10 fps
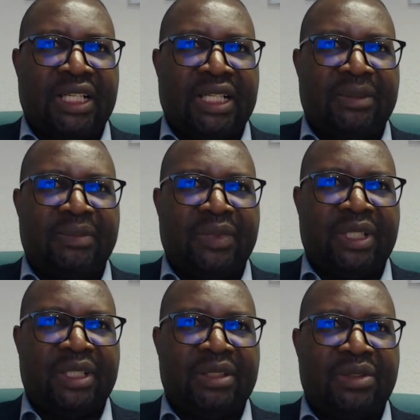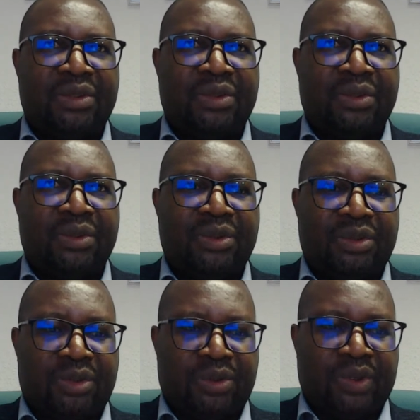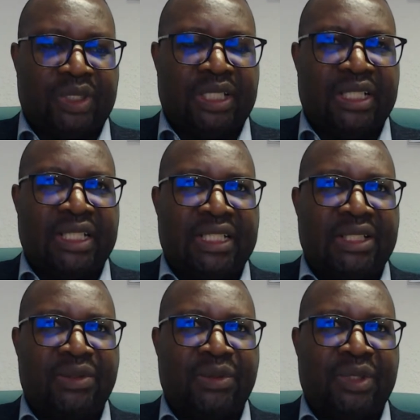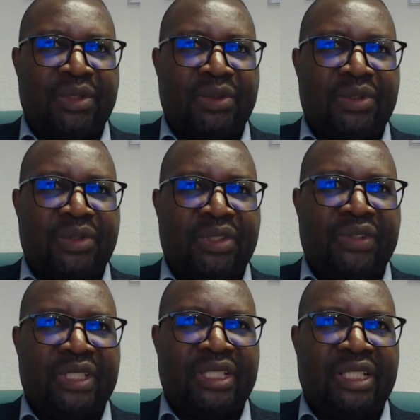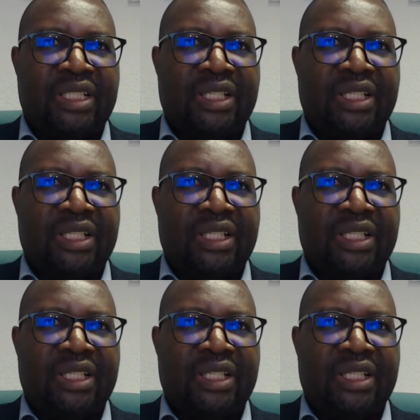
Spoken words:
to the young adults who want to go to university.